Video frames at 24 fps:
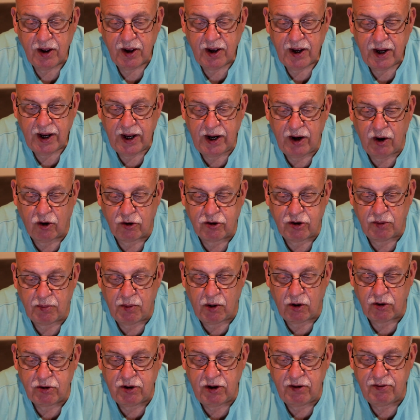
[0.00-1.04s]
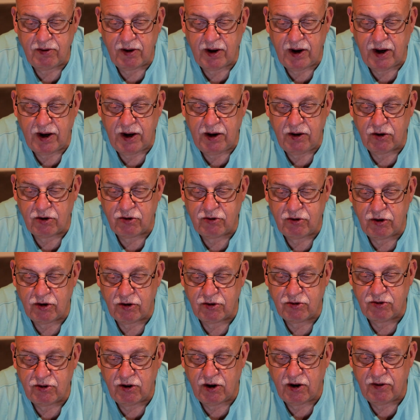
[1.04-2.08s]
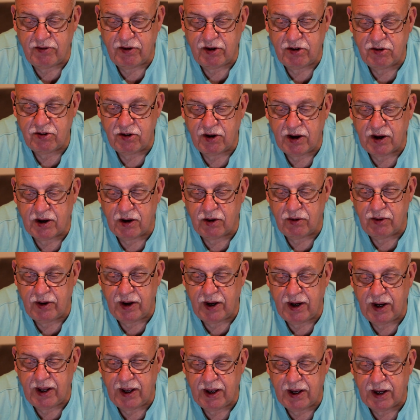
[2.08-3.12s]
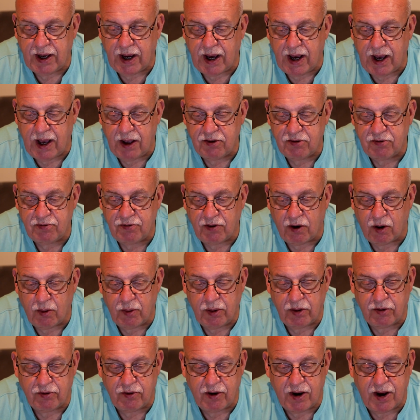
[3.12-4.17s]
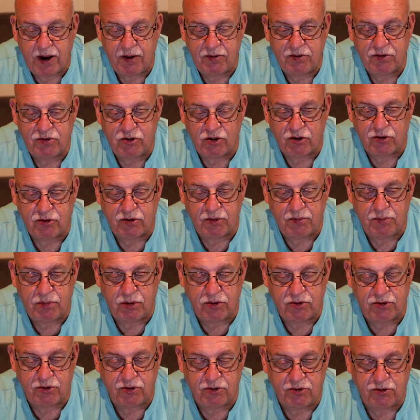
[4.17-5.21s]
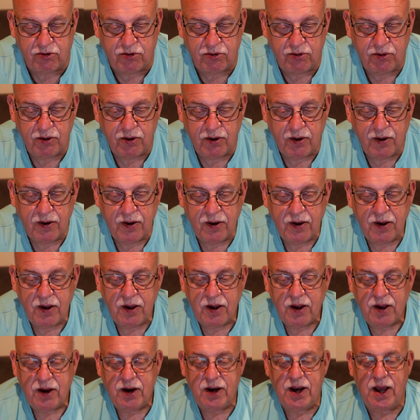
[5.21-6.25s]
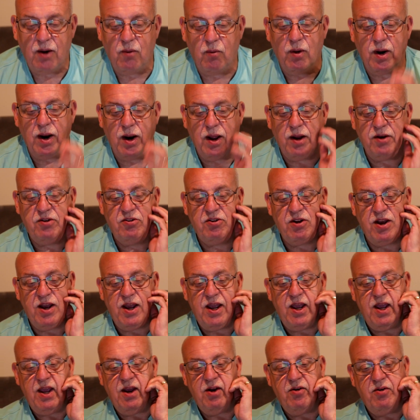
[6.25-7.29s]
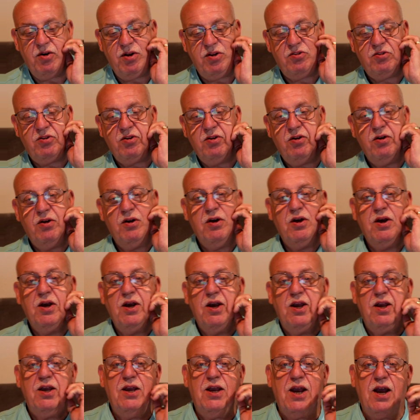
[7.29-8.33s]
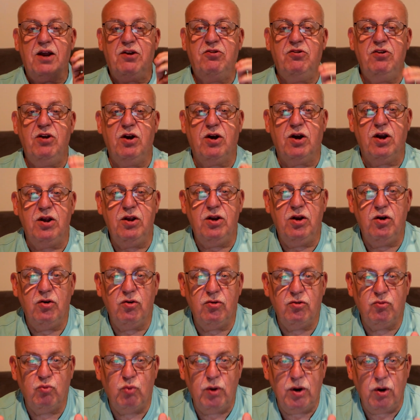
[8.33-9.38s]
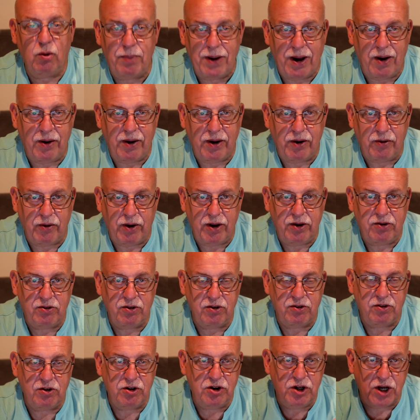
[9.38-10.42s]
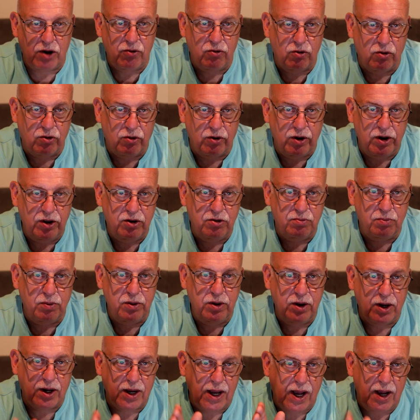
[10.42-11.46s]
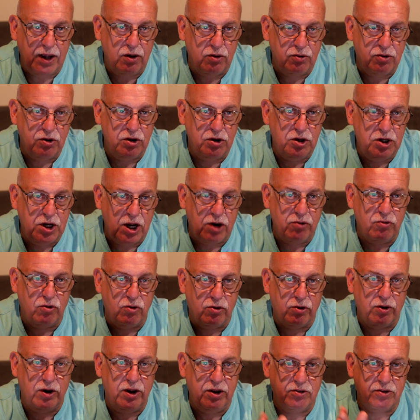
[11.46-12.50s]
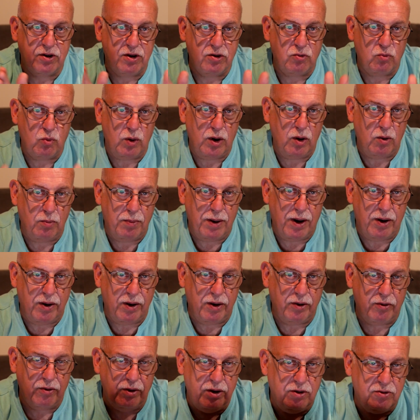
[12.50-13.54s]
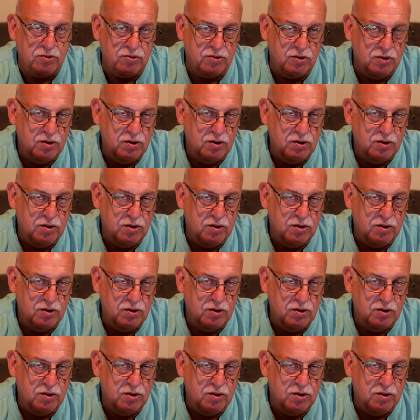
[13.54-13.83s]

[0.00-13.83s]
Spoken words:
in automotive and industrial service, including in cars, four-wheel drives, trucks and buses. Now what I'd say here is, yes, you can use wheel bearing grease as a general grease, but you can't use a general grease as wheel bearing grease.